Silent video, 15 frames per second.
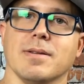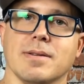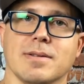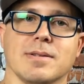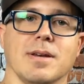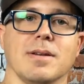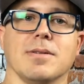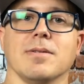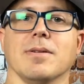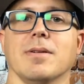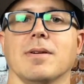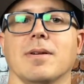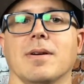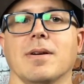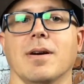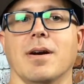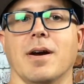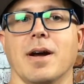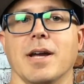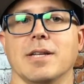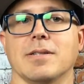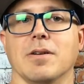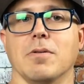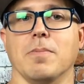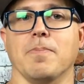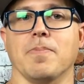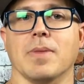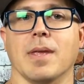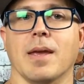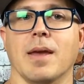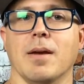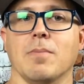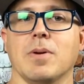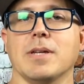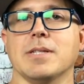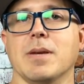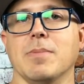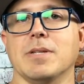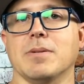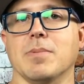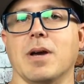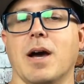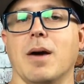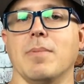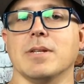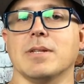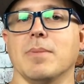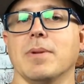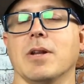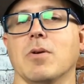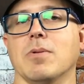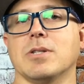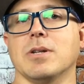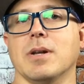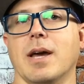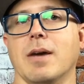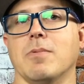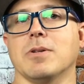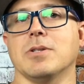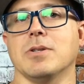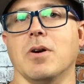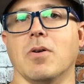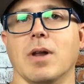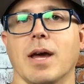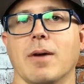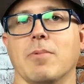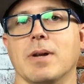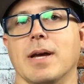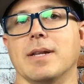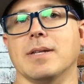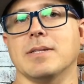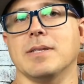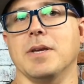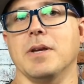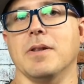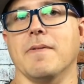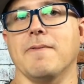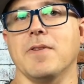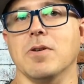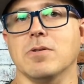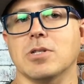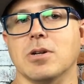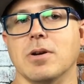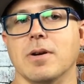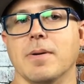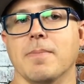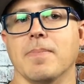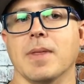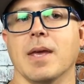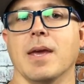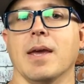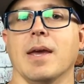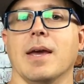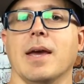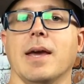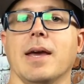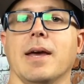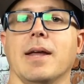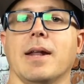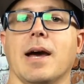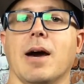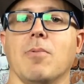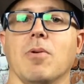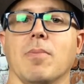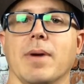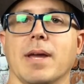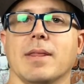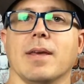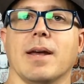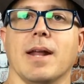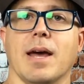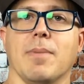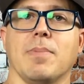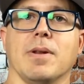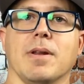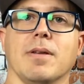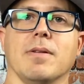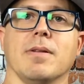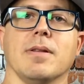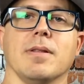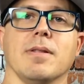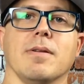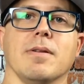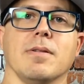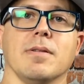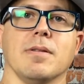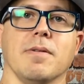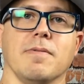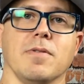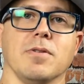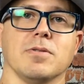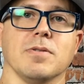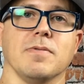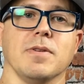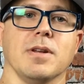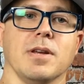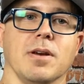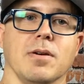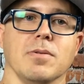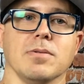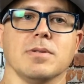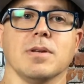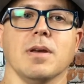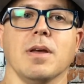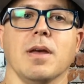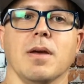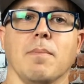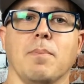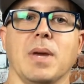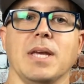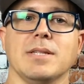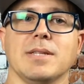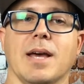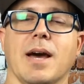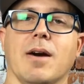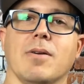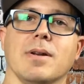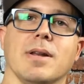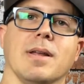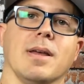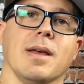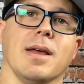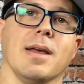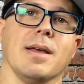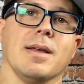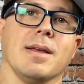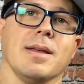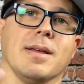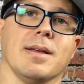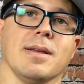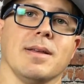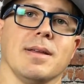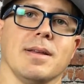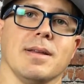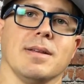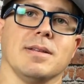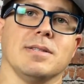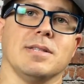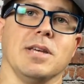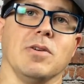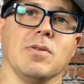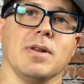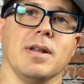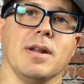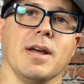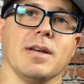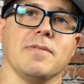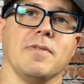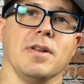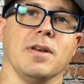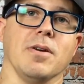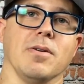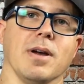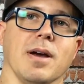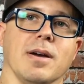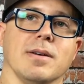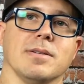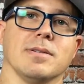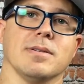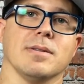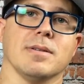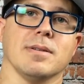center. All right, so please give me some comments. Let me know what you like, what you don't like, would like to see in the future, and I will make that happen in the future videos. Peace out. See you on the next video, guys.